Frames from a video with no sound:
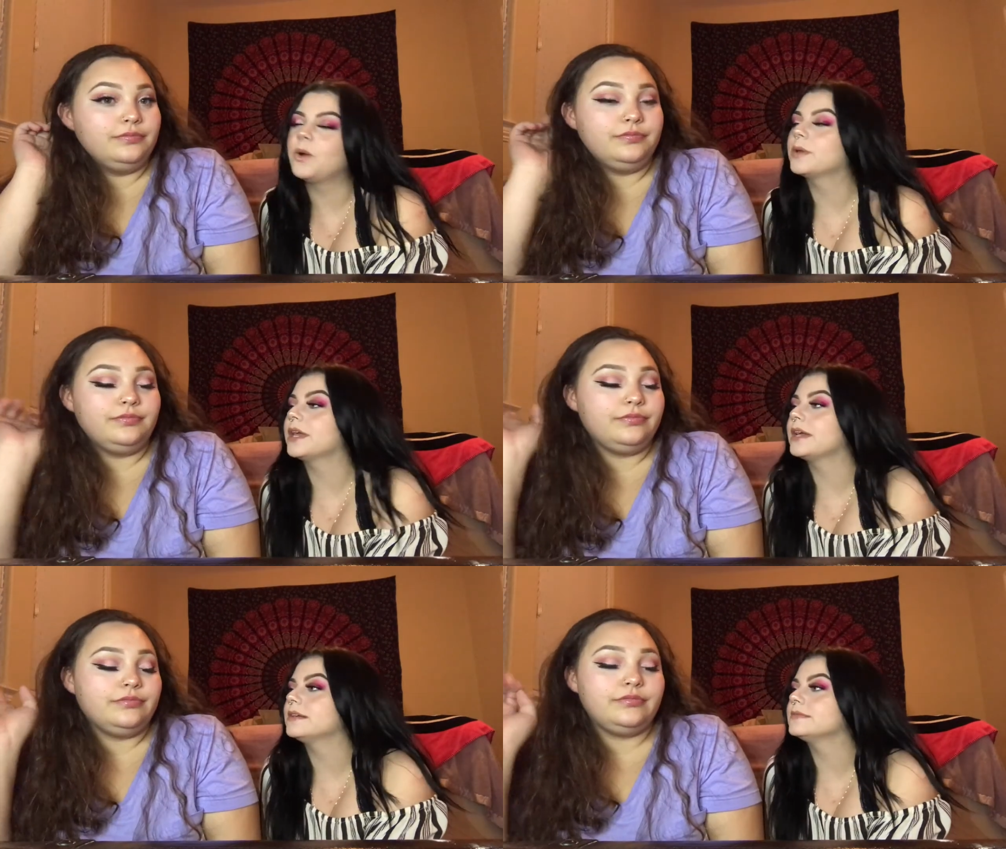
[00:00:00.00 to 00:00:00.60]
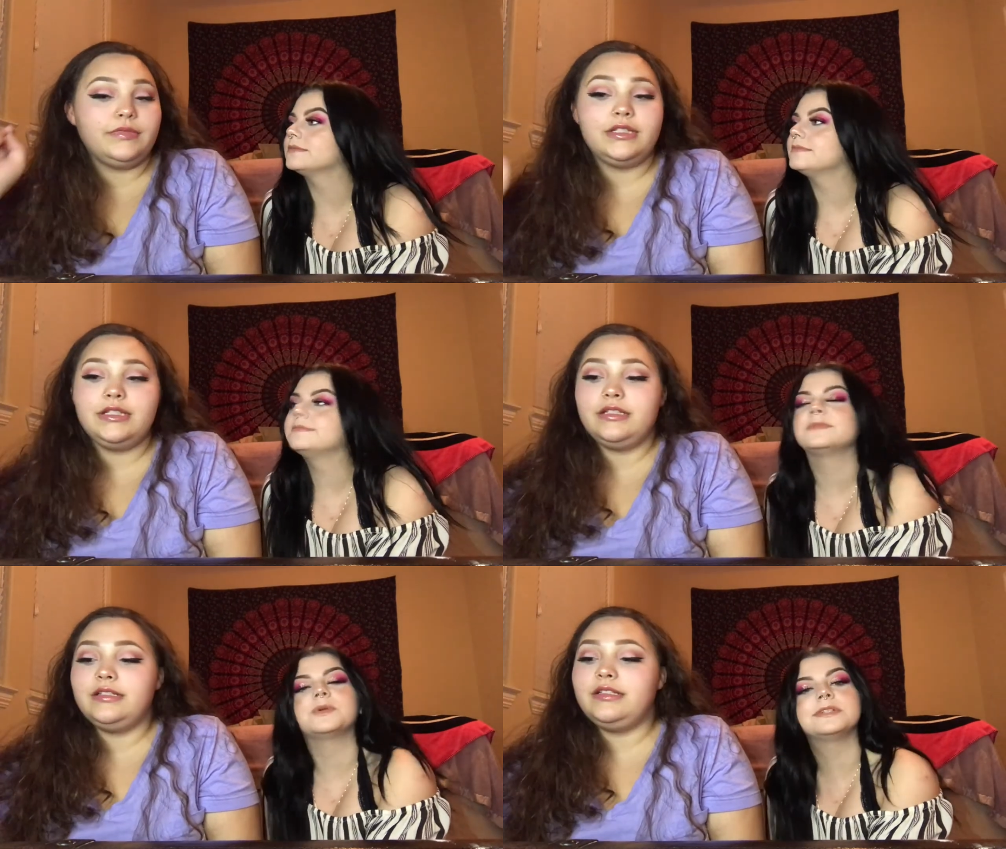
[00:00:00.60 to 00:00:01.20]
Speaker 1: Yeah.
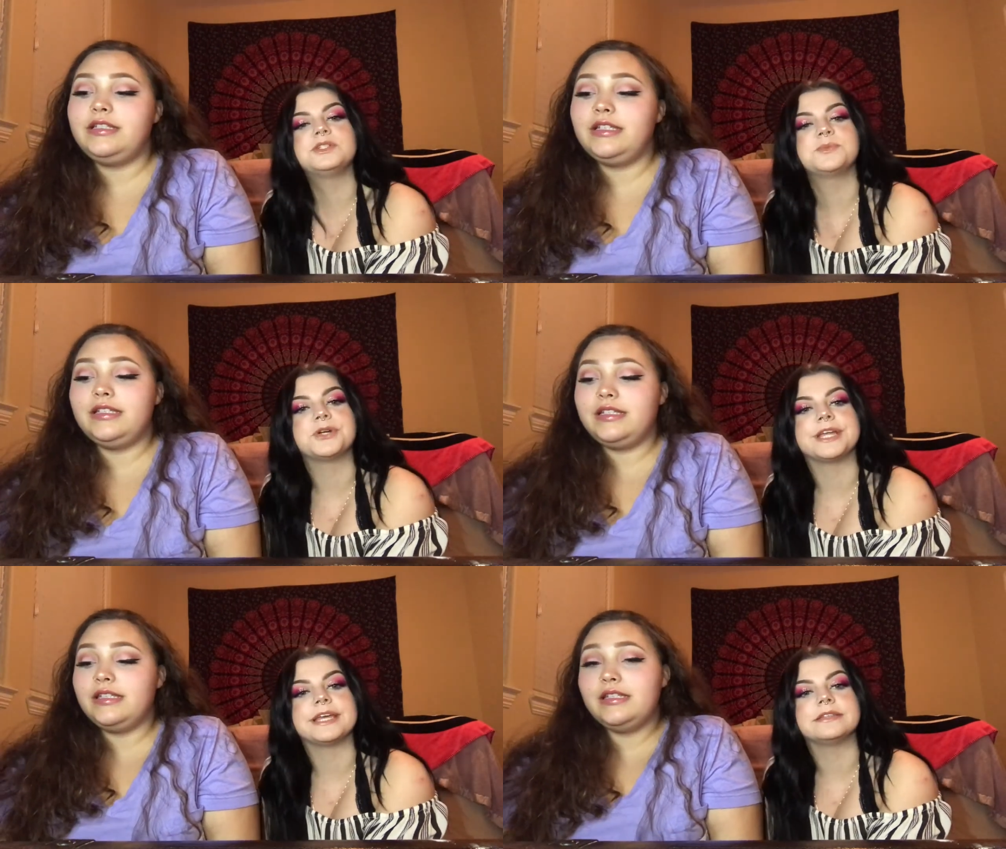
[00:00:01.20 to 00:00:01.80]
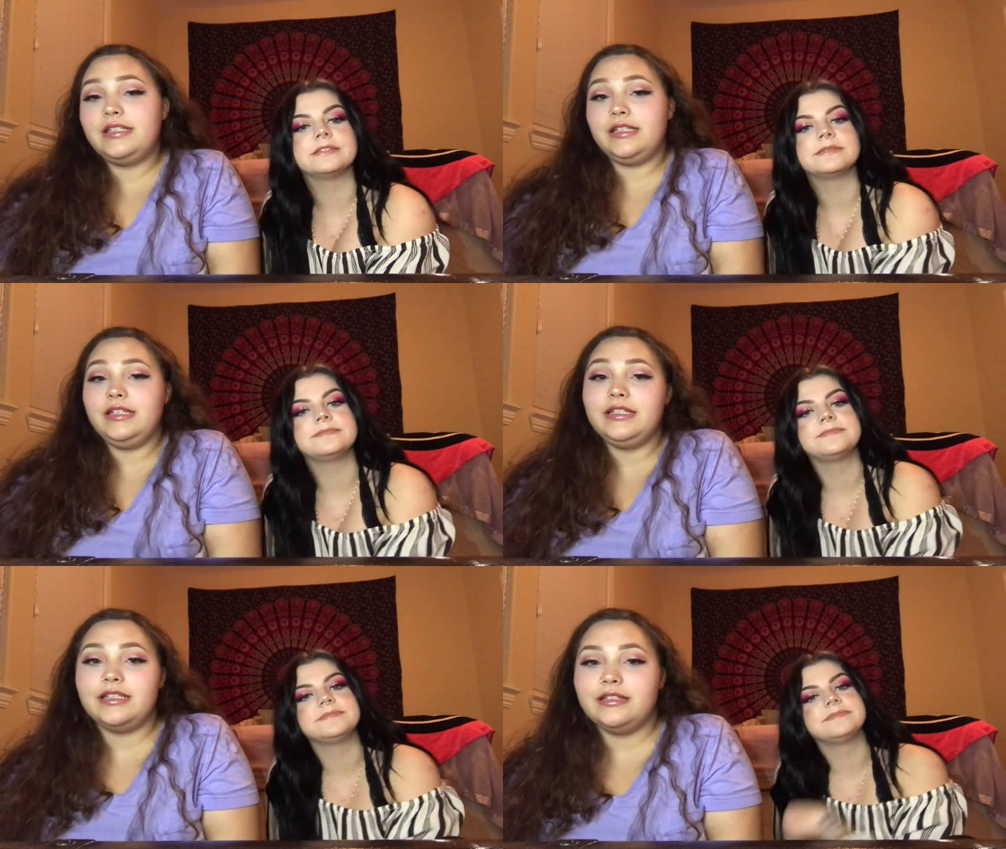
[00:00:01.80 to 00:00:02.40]
Only two Tis more days. the
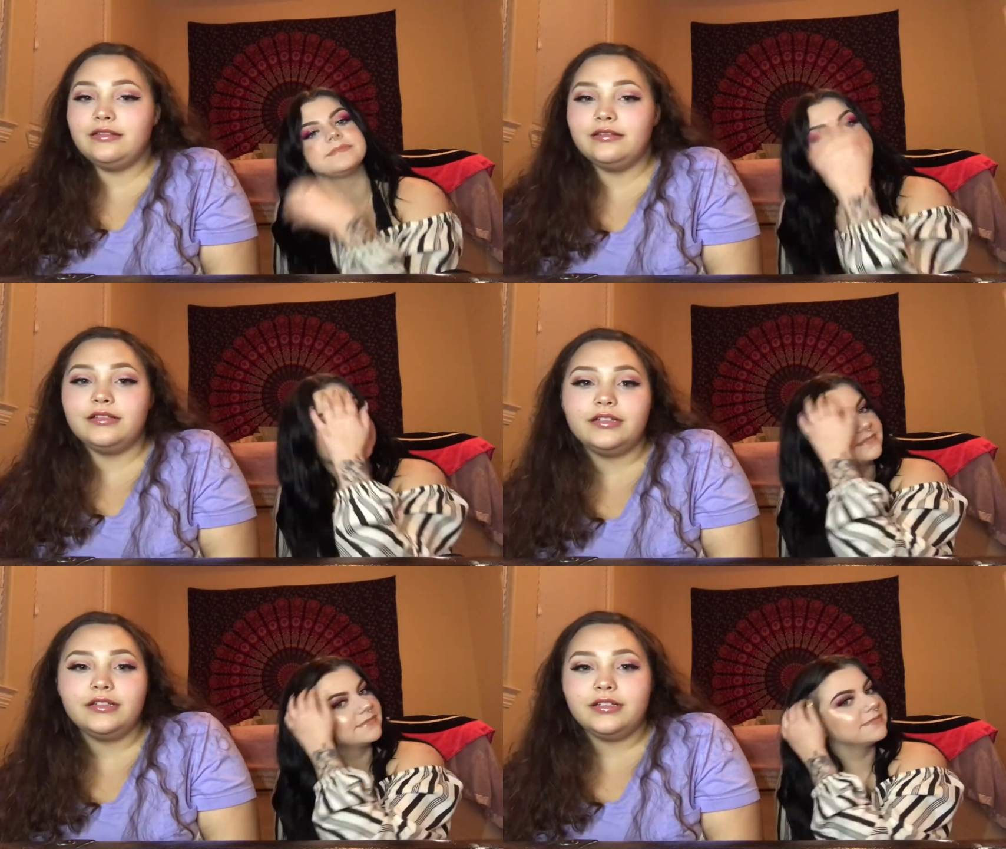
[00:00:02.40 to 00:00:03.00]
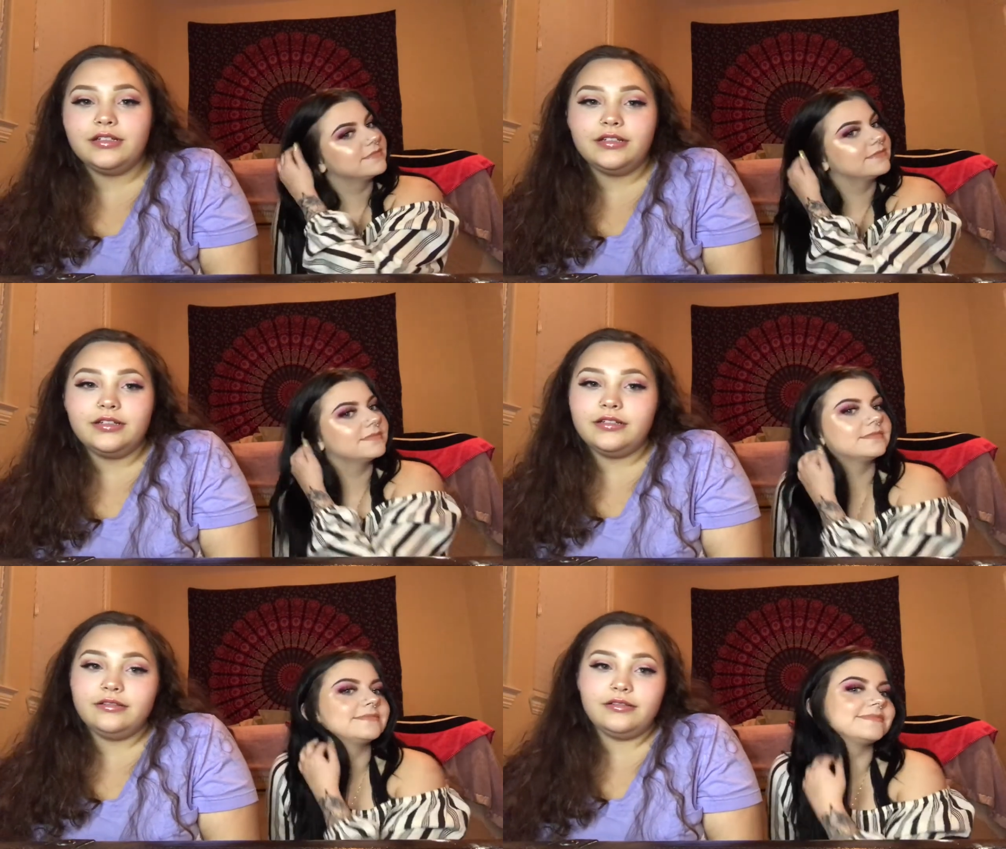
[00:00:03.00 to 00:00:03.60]
season
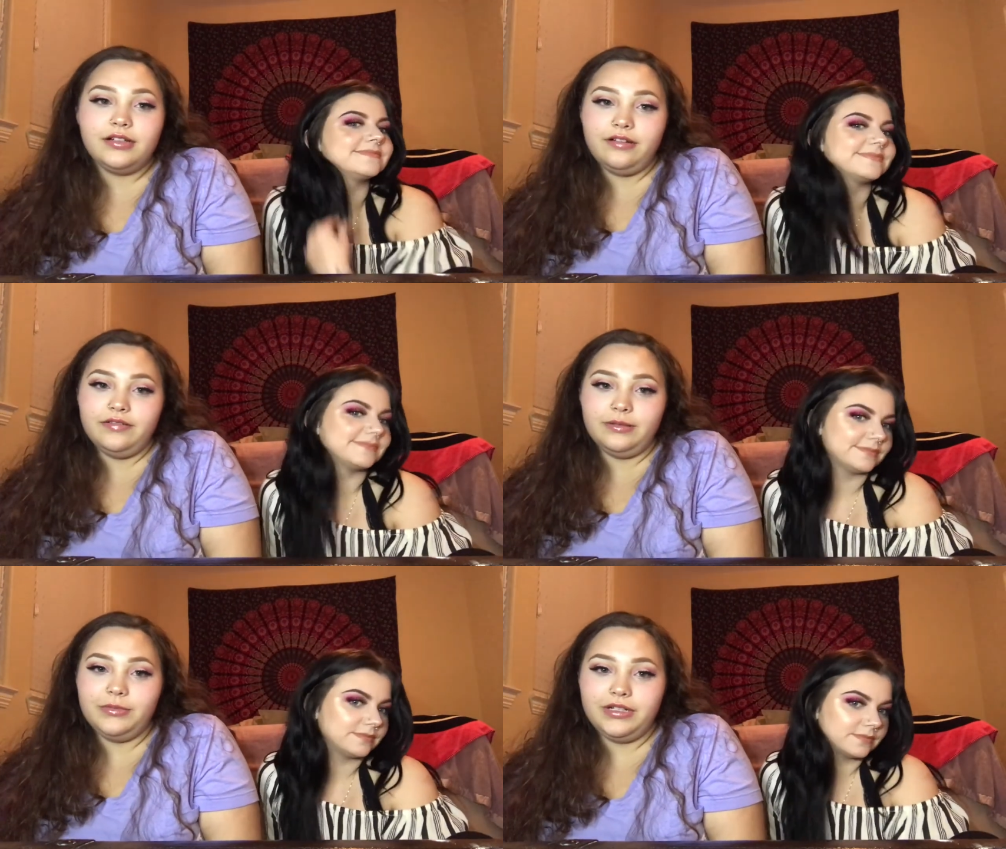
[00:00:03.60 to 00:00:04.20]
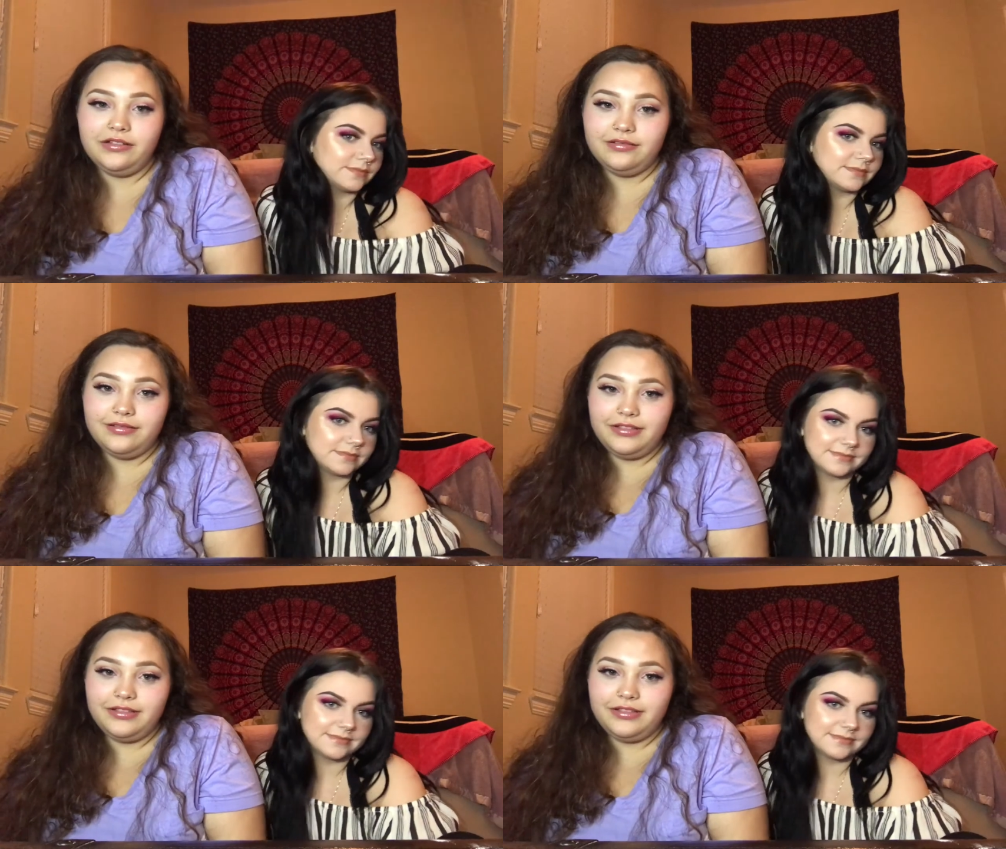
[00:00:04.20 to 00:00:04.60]
of the month.